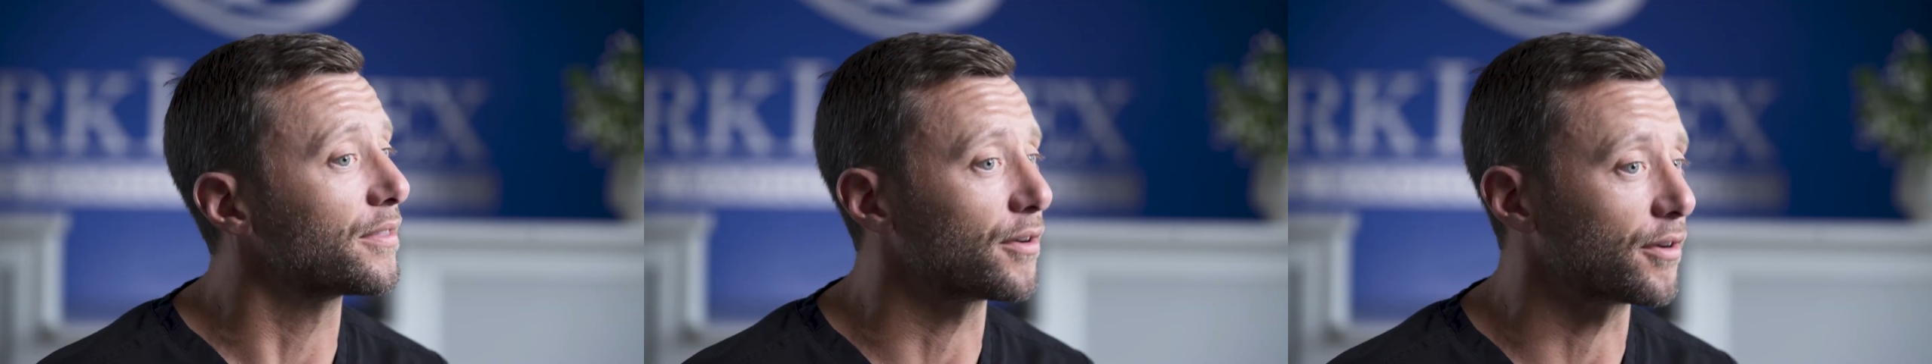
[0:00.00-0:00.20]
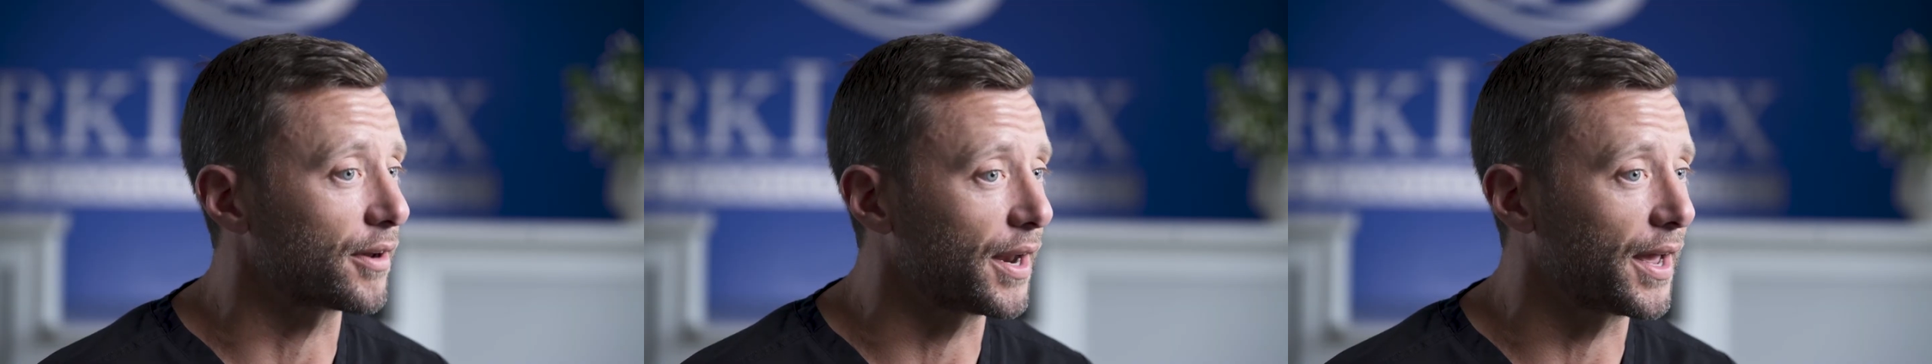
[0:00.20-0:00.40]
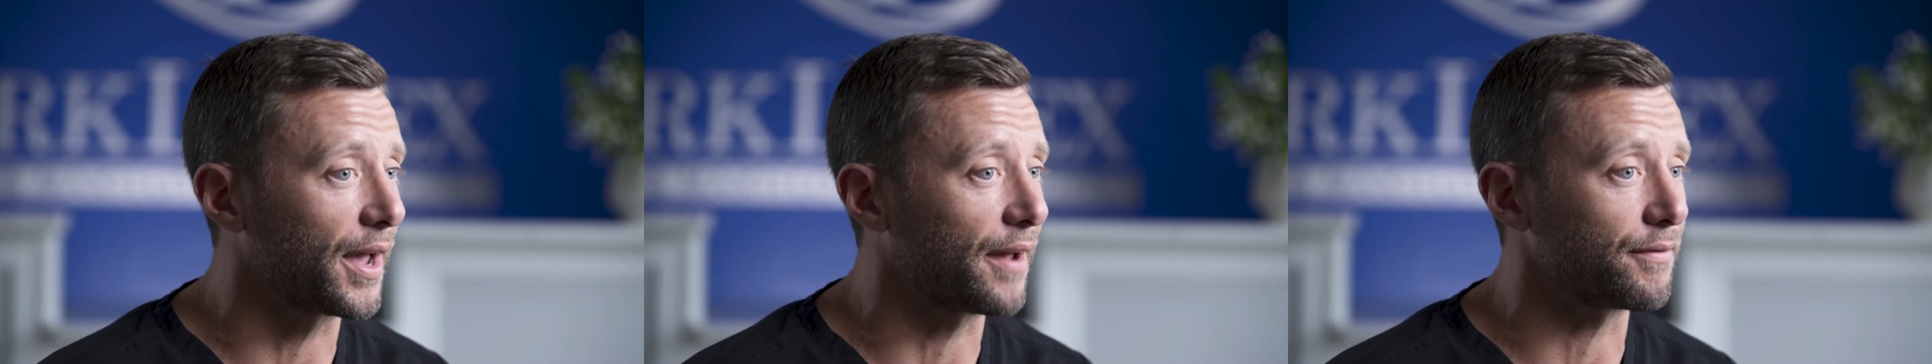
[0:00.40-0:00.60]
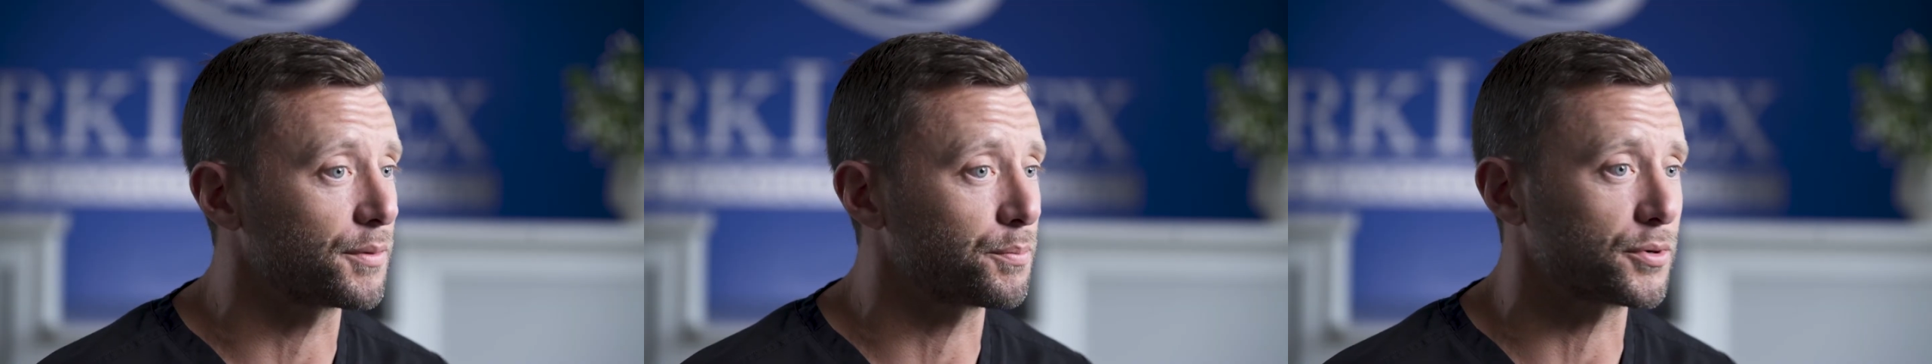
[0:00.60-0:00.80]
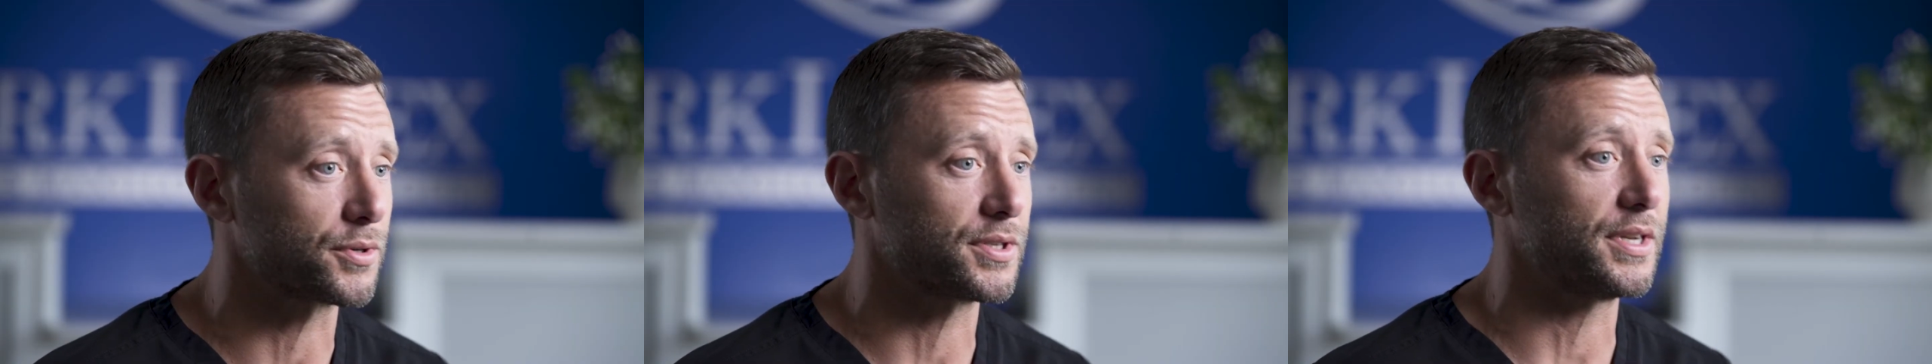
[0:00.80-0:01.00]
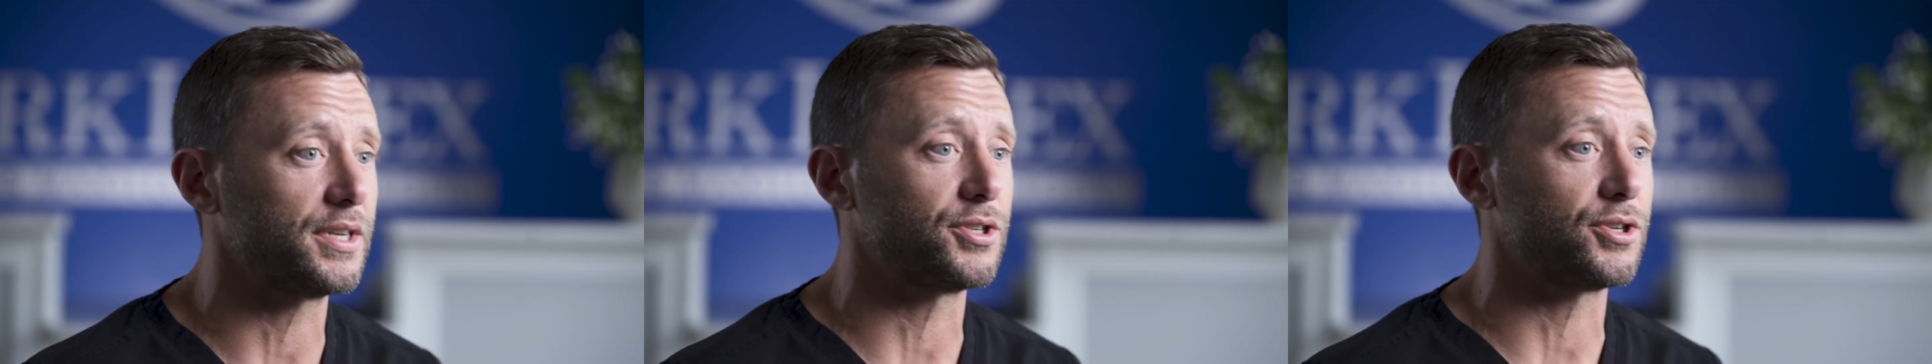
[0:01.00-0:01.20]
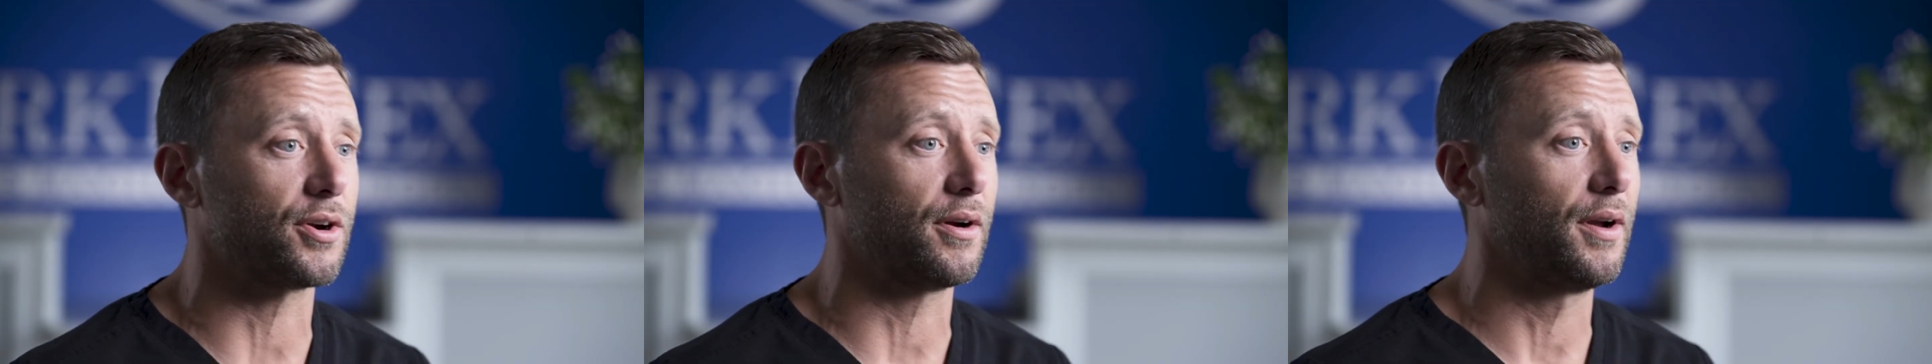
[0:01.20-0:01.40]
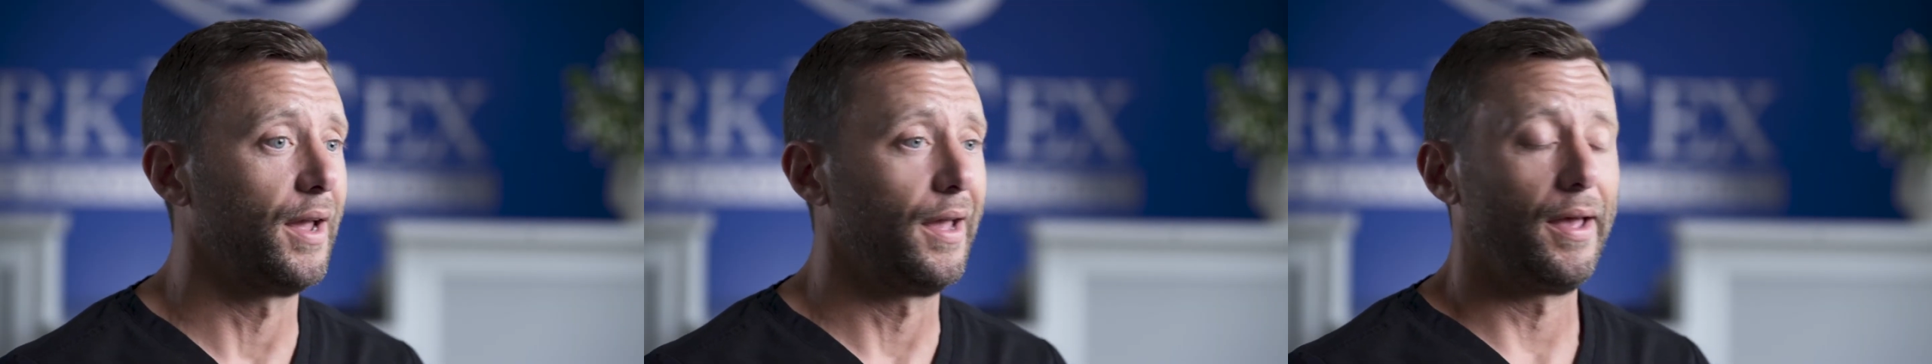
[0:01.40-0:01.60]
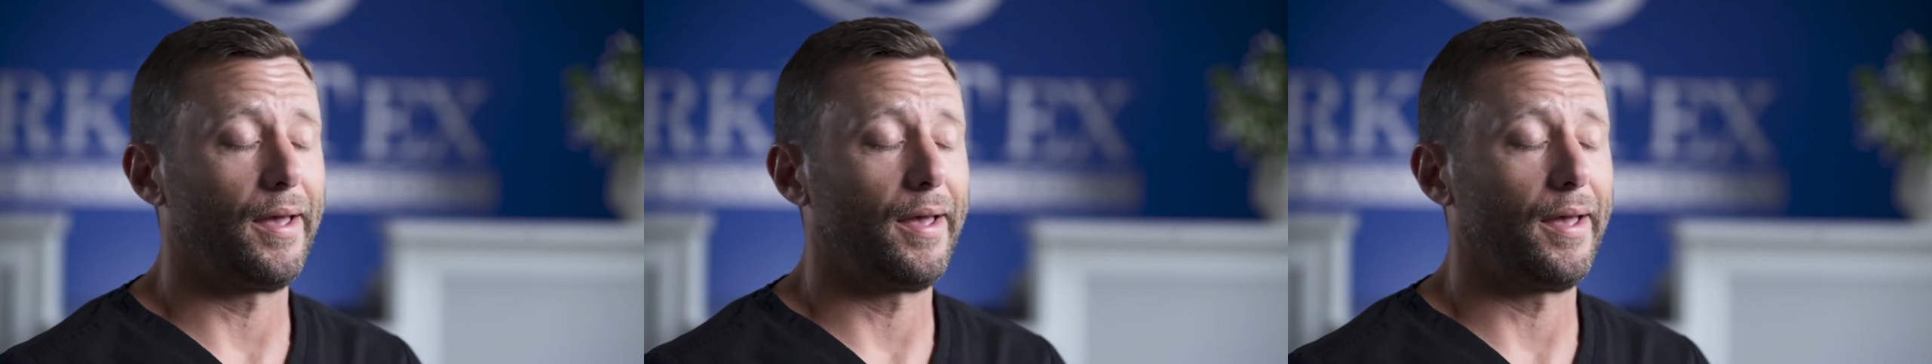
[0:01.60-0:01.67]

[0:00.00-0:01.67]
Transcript: they're going to have the procedure.